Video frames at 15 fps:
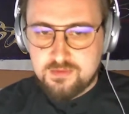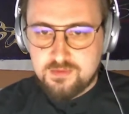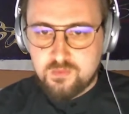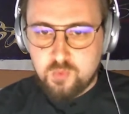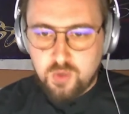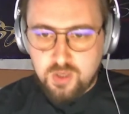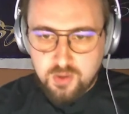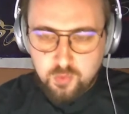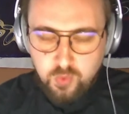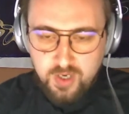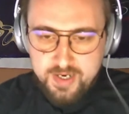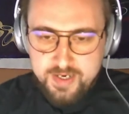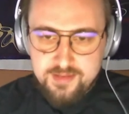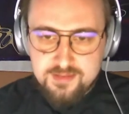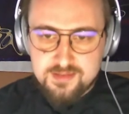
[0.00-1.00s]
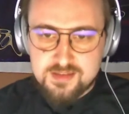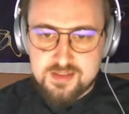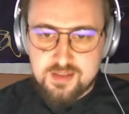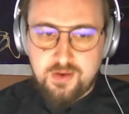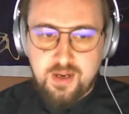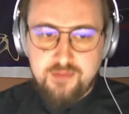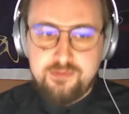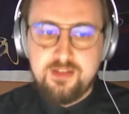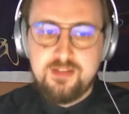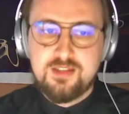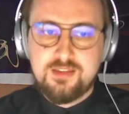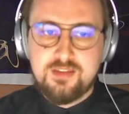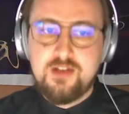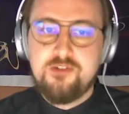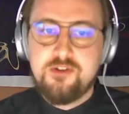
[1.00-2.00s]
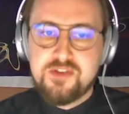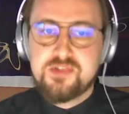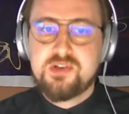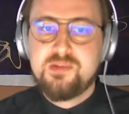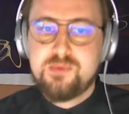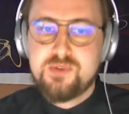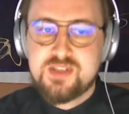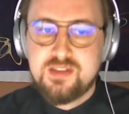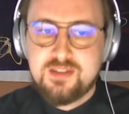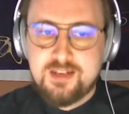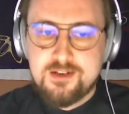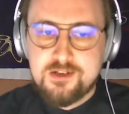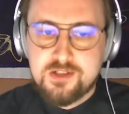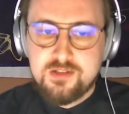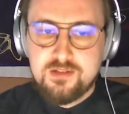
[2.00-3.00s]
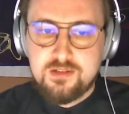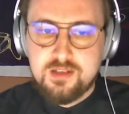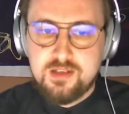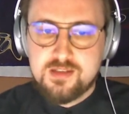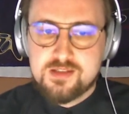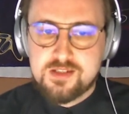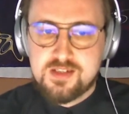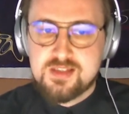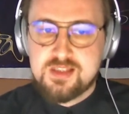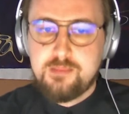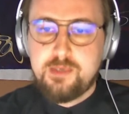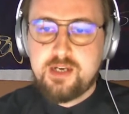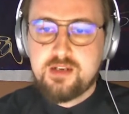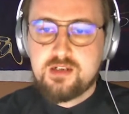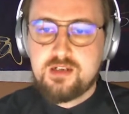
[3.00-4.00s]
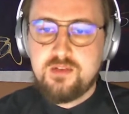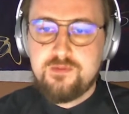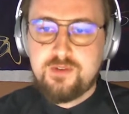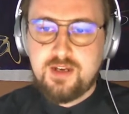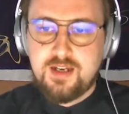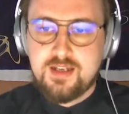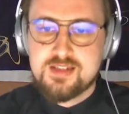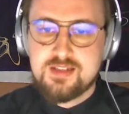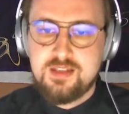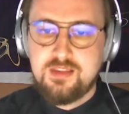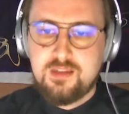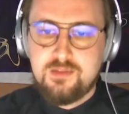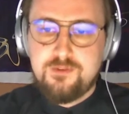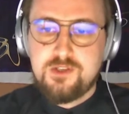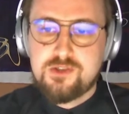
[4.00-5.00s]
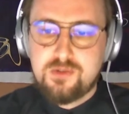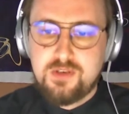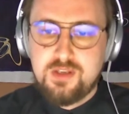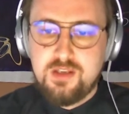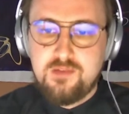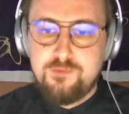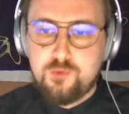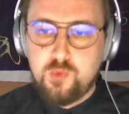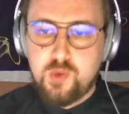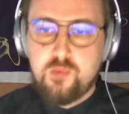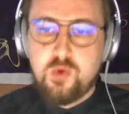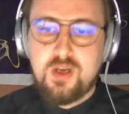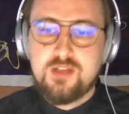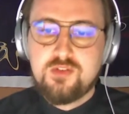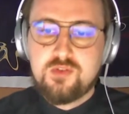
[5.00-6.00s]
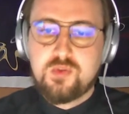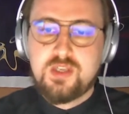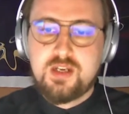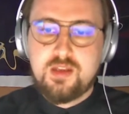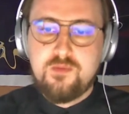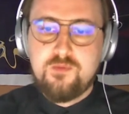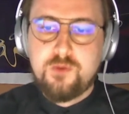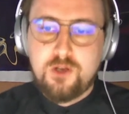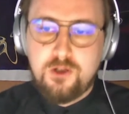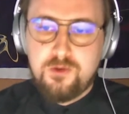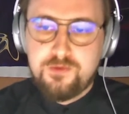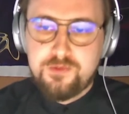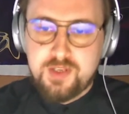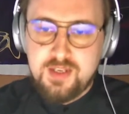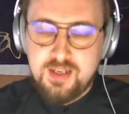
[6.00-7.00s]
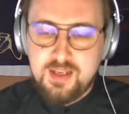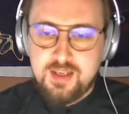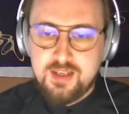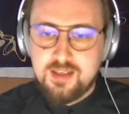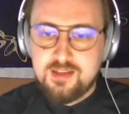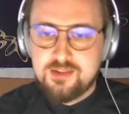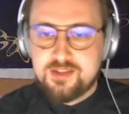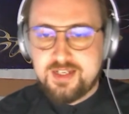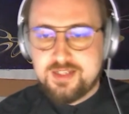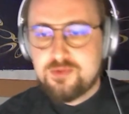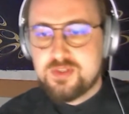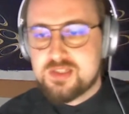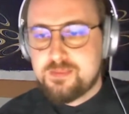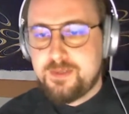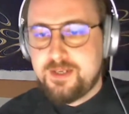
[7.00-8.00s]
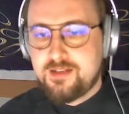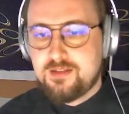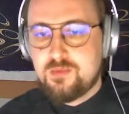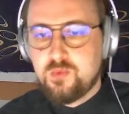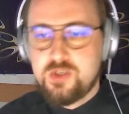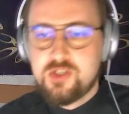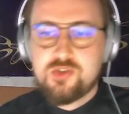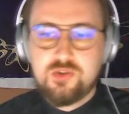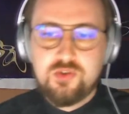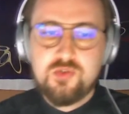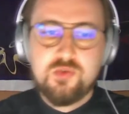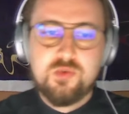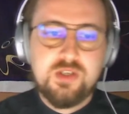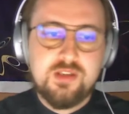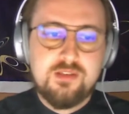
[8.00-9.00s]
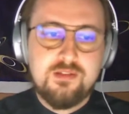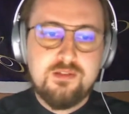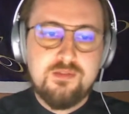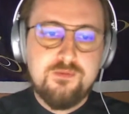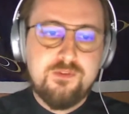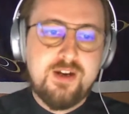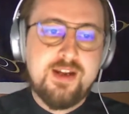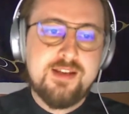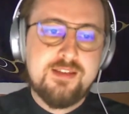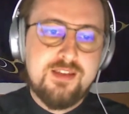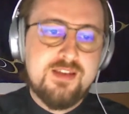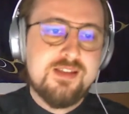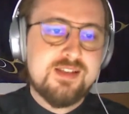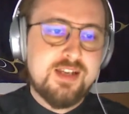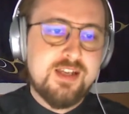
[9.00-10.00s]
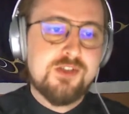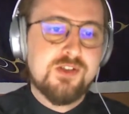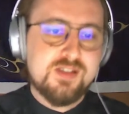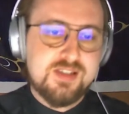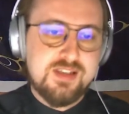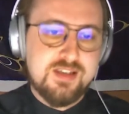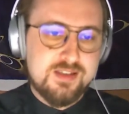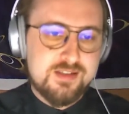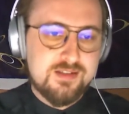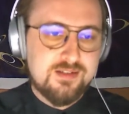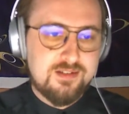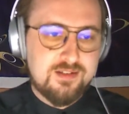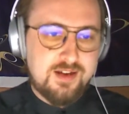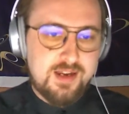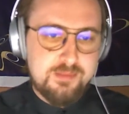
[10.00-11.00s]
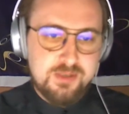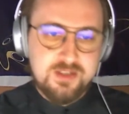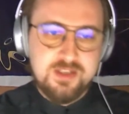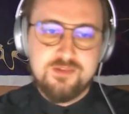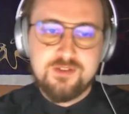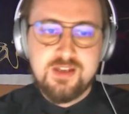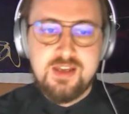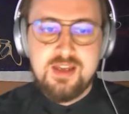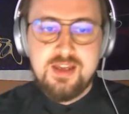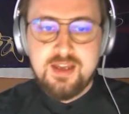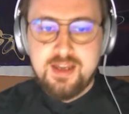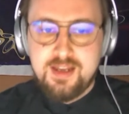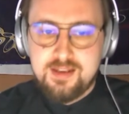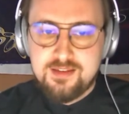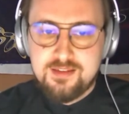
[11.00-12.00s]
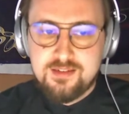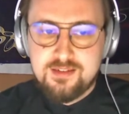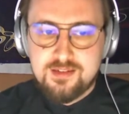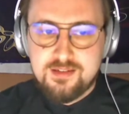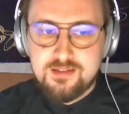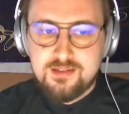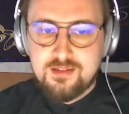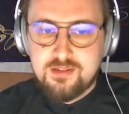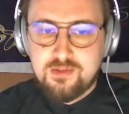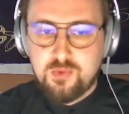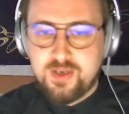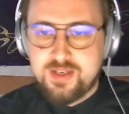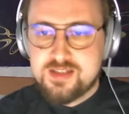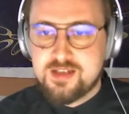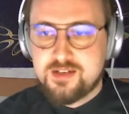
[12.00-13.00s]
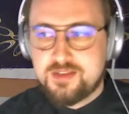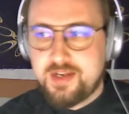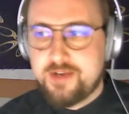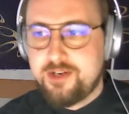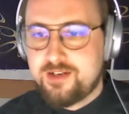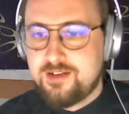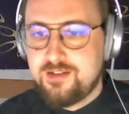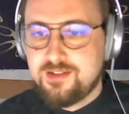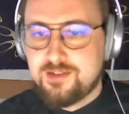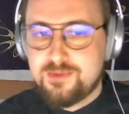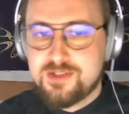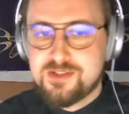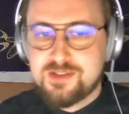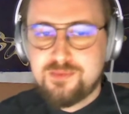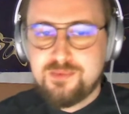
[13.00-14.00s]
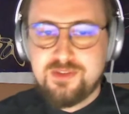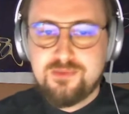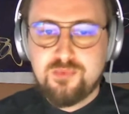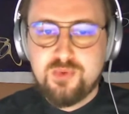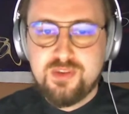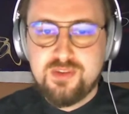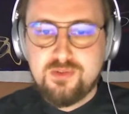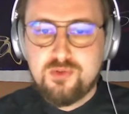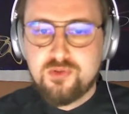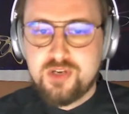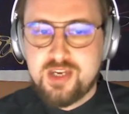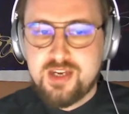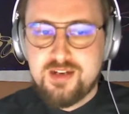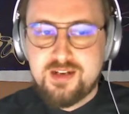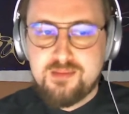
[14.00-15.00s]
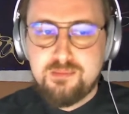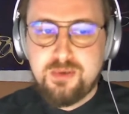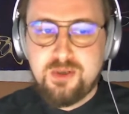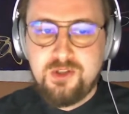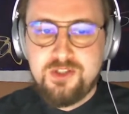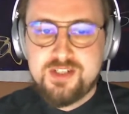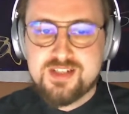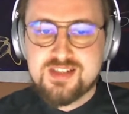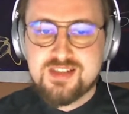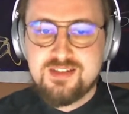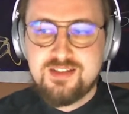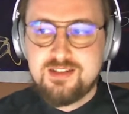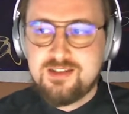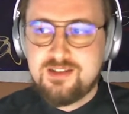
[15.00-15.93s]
worldwide. So I think that there is representation. It's just a matter of us individually. If we want to get involved in that respect, we should do it via these agencies, I believe. And to answer directly the question with green and boldest